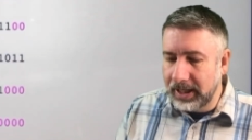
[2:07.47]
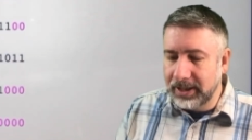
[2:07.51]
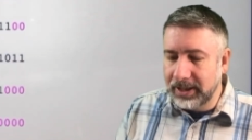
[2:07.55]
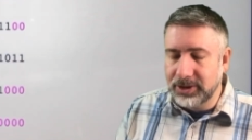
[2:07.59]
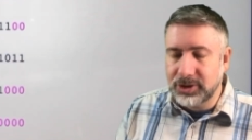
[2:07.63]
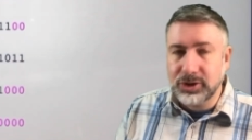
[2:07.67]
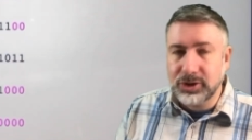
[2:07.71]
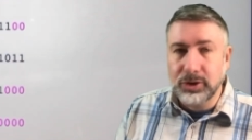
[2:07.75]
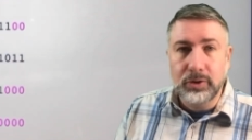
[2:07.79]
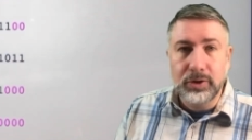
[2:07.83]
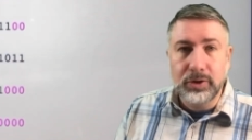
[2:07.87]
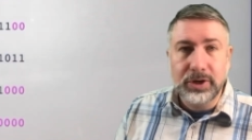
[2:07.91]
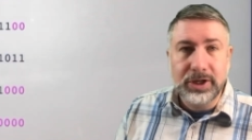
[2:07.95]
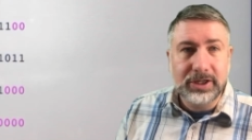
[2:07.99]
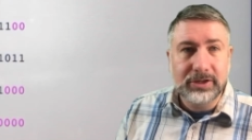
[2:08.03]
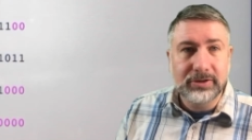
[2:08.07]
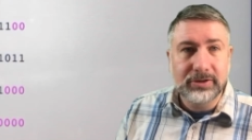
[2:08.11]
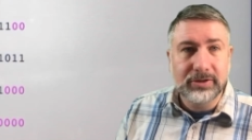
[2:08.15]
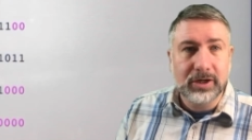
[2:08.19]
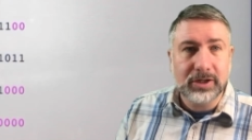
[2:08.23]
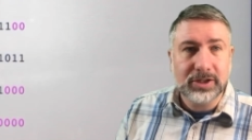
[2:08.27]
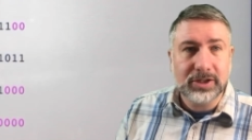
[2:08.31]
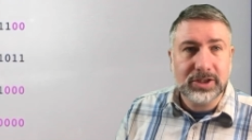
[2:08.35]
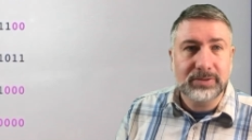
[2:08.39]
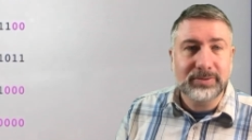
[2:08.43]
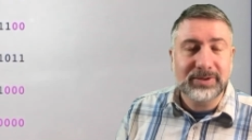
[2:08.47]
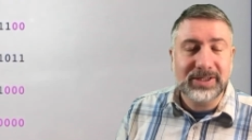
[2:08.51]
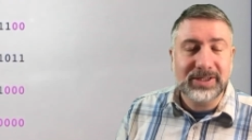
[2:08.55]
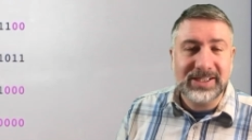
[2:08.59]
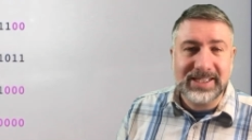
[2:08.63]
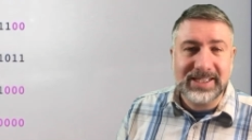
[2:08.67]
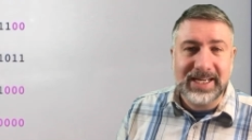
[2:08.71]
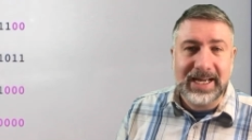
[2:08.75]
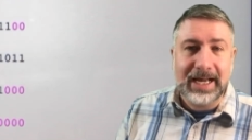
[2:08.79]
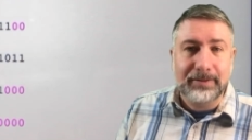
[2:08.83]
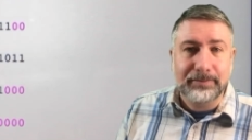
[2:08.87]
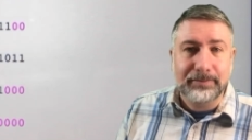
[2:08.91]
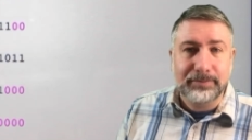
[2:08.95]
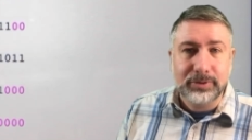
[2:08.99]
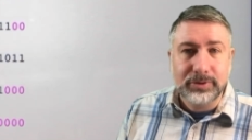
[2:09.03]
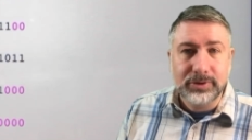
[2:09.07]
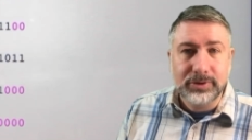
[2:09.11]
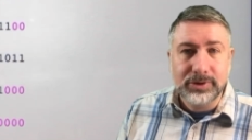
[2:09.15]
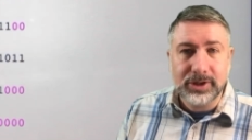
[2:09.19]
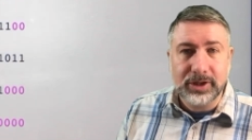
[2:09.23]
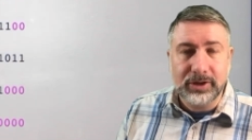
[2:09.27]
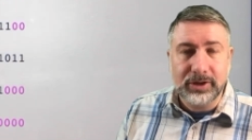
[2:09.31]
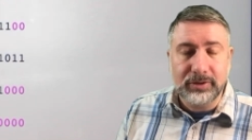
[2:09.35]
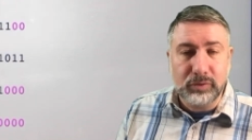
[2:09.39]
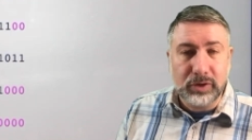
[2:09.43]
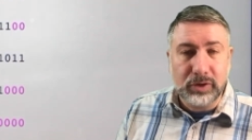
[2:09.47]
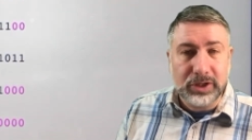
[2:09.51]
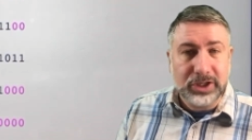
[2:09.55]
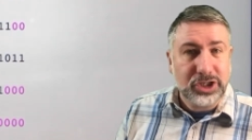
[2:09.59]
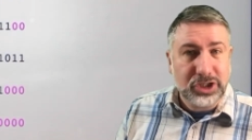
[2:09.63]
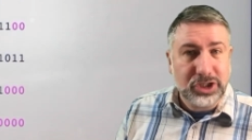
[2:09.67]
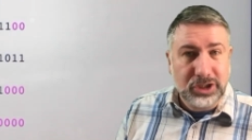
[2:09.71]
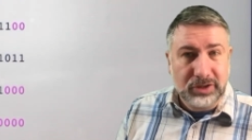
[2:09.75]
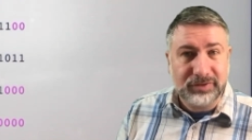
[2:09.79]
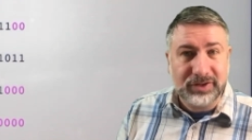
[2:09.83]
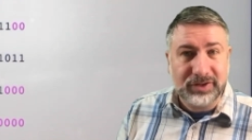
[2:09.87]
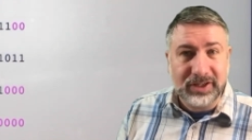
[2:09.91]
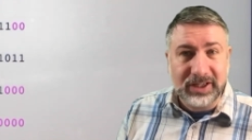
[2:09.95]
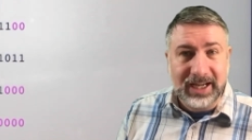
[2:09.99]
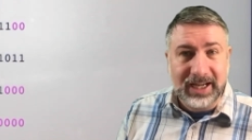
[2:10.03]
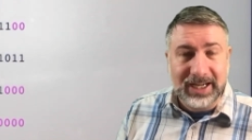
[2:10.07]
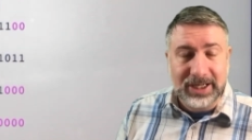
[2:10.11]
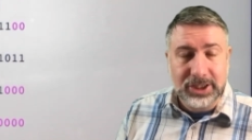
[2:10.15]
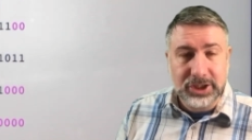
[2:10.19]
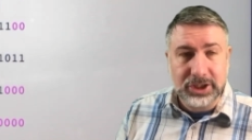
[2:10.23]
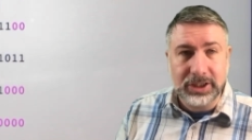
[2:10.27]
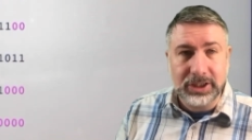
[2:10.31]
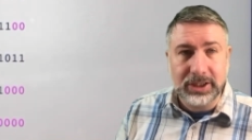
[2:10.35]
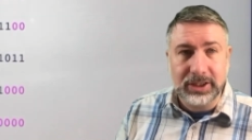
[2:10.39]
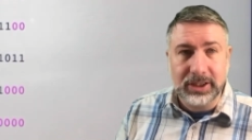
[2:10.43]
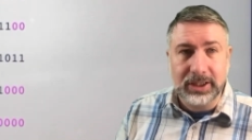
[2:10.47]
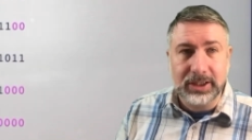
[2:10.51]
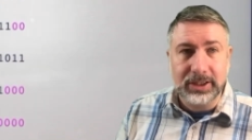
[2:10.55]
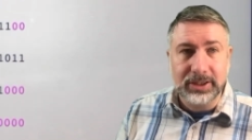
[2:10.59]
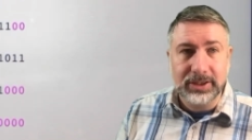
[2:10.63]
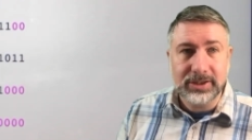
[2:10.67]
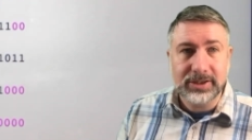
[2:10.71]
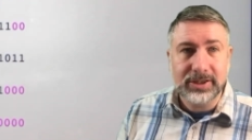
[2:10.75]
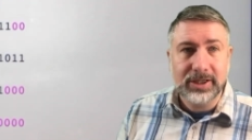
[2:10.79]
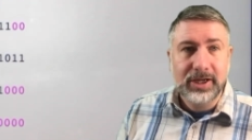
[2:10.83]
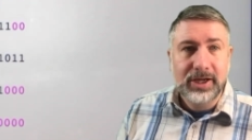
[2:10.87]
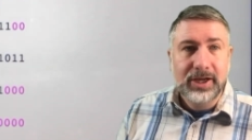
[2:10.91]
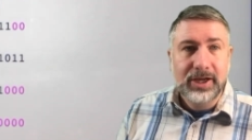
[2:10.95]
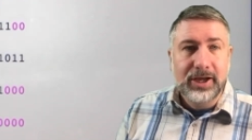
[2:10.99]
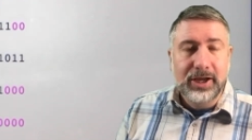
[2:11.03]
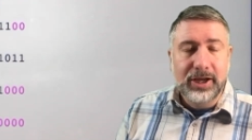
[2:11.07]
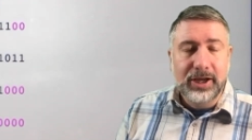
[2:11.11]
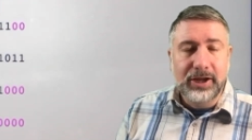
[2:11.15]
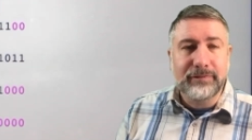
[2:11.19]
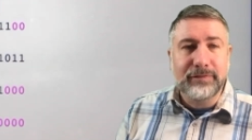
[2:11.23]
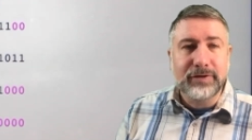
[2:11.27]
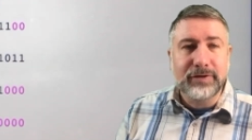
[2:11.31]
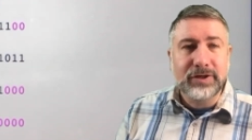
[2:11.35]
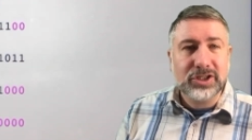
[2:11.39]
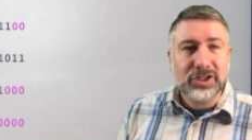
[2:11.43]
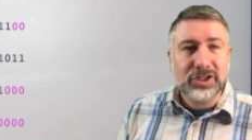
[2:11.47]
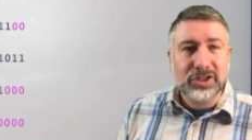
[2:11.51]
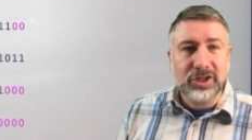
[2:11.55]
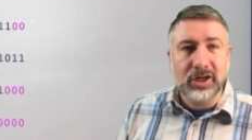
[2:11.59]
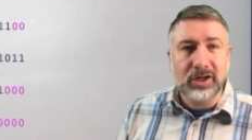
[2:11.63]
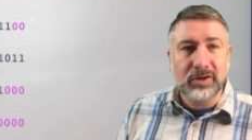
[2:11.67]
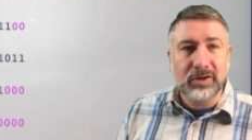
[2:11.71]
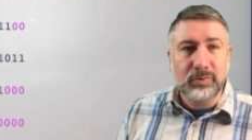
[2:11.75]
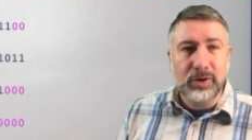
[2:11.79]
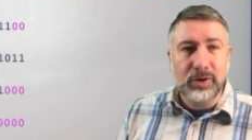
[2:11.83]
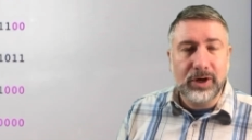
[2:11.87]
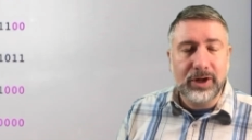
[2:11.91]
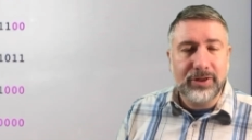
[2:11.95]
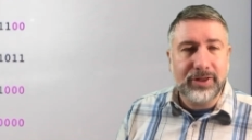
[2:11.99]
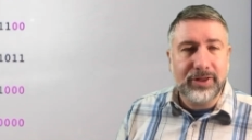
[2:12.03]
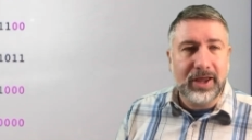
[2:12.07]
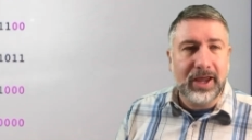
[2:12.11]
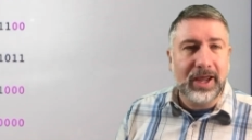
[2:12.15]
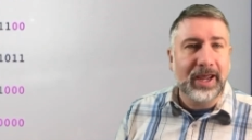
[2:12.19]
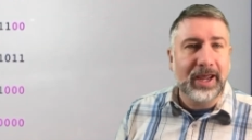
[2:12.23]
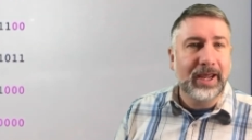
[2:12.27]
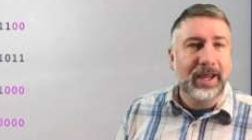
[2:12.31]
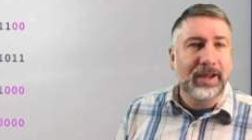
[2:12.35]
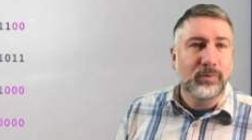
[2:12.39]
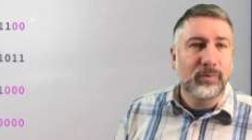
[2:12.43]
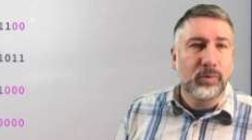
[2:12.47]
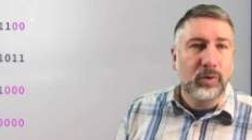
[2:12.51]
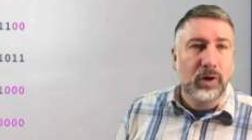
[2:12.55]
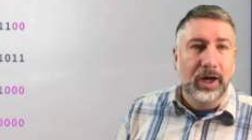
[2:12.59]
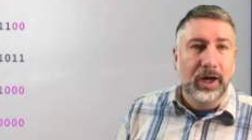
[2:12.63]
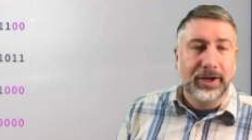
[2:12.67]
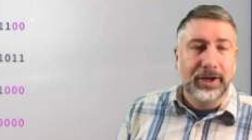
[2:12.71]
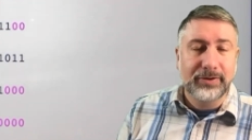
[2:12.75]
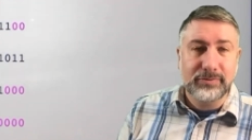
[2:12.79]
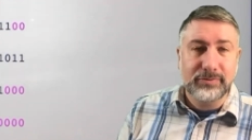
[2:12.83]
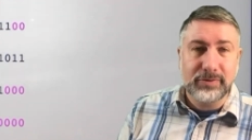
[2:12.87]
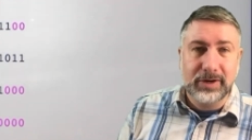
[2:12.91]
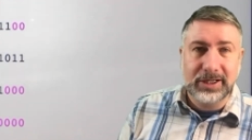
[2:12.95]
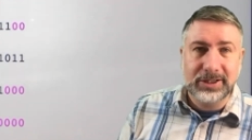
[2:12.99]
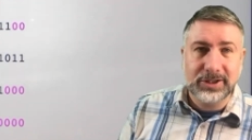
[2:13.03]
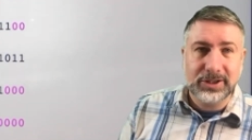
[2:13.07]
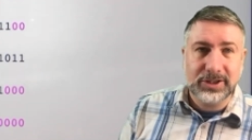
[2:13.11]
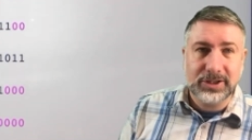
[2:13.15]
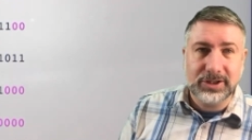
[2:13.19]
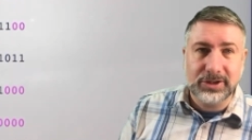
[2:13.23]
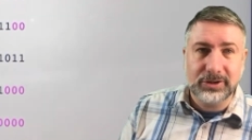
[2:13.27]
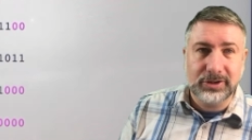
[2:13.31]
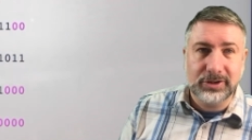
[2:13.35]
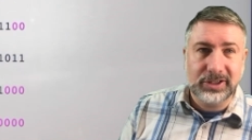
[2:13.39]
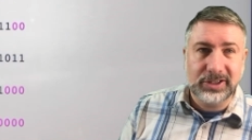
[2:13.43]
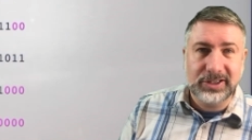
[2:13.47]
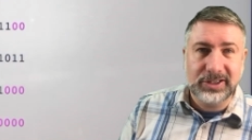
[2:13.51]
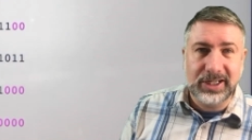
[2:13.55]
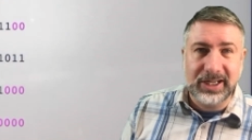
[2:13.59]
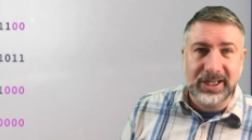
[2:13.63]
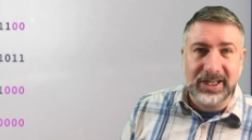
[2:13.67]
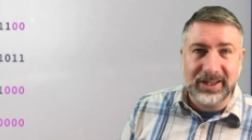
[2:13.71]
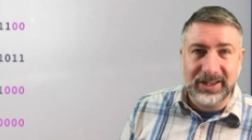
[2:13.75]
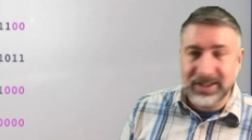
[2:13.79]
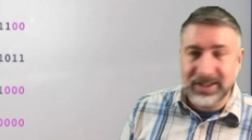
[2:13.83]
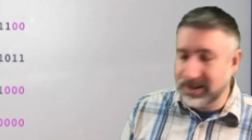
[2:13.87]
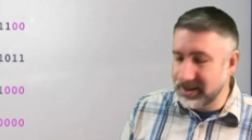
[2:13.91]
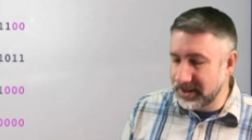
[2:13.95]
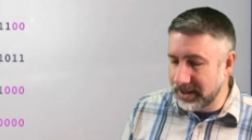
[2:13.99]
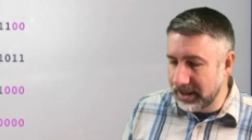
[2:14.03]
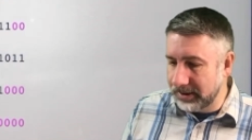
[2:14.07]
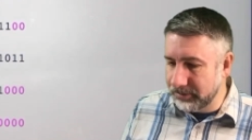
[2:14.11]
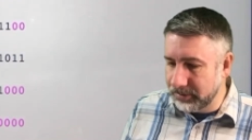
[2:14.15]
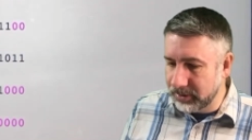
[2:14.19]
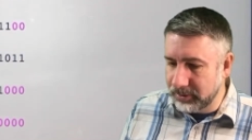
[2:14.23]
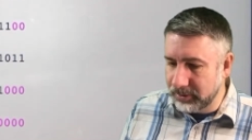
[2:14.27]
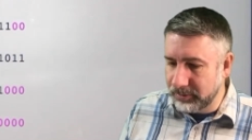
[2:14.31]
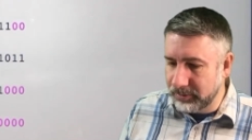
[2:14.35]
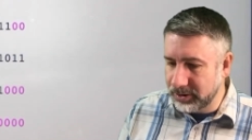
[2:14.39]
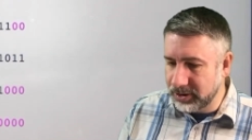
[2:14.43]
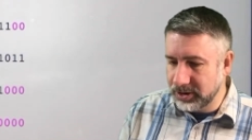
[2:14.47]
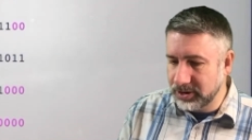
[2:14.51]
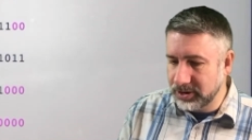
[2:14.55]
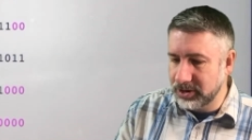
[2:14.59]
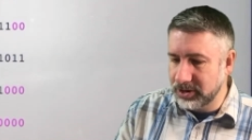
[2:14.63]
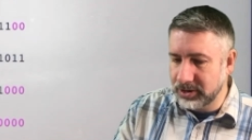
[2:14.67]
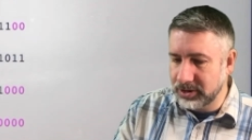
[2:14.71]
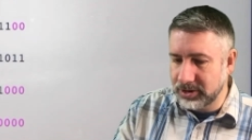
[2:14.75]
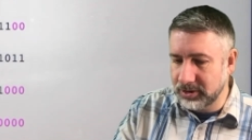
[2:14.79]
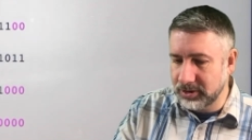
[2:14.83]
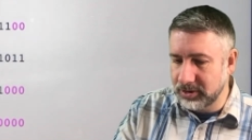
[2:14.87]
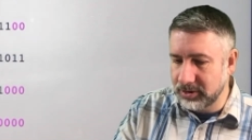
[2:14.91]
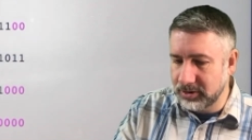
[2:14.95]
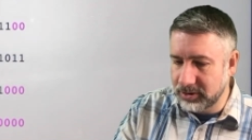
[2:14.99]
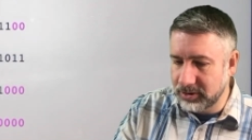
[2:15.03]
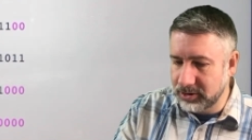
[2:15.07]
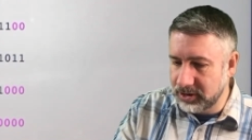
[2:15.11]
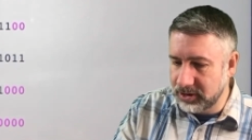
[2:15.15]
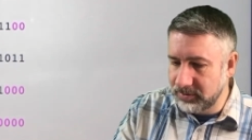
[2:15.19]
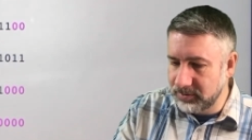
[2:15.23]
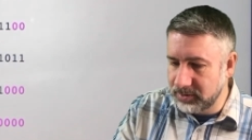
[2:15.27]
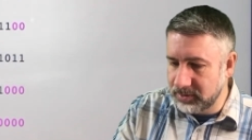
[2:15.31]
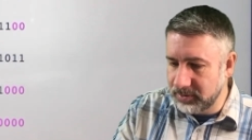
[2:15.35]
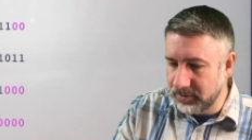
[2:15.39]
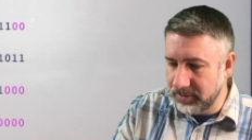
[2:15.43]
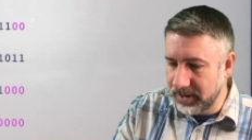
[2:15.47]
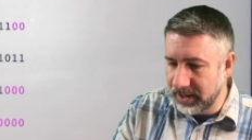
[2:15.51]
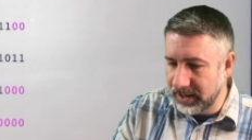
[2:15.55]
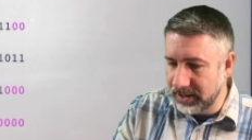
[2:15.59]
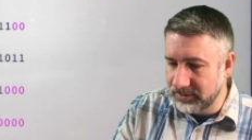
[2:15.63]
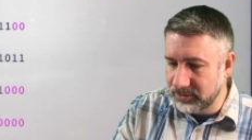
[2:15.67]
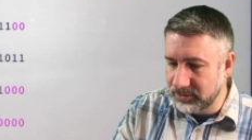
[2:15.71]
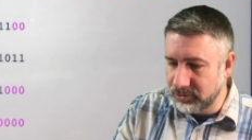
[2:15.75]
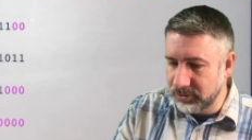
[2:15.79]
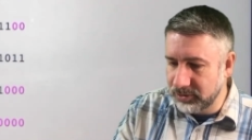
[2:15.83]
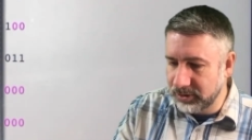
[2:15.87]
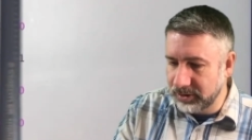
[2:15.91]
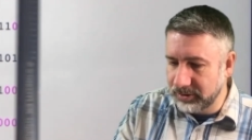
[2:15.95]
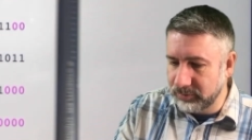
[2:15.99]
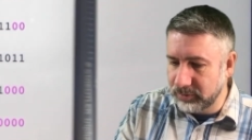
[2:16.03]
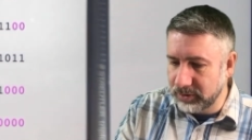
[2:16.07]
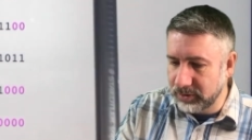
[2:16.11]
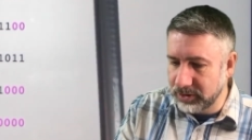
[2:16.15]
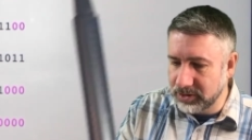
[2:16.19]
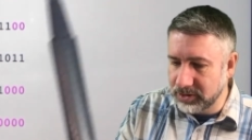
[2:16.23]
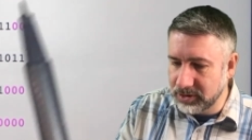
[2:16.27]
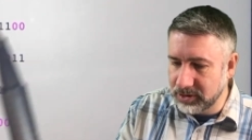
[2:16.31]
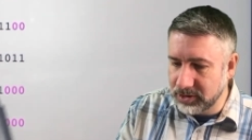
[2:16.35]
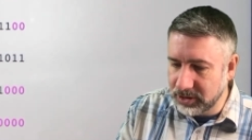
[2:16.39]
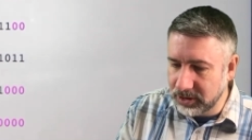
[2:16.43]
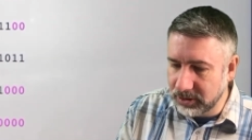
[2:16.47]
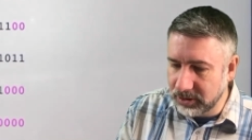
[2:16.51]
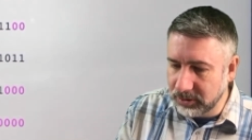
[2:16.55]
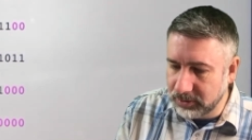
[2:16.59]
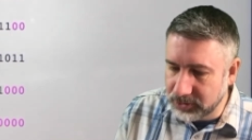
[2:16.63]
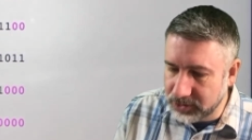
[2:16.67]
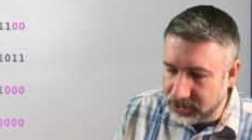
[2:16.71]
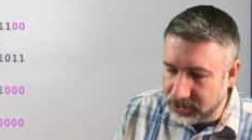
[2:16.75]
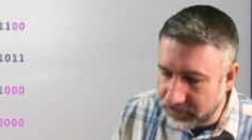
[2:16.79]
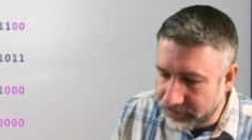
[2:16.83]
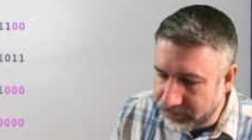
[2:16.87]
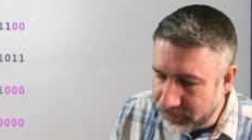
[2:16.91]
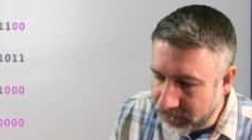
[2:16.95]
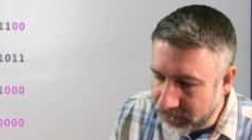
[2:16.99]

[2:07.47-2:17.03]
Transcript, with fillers: So here are some examples of what shifting actually does. If we start with A1 register containing this number, which is just seems to be a random string of ones and zeros,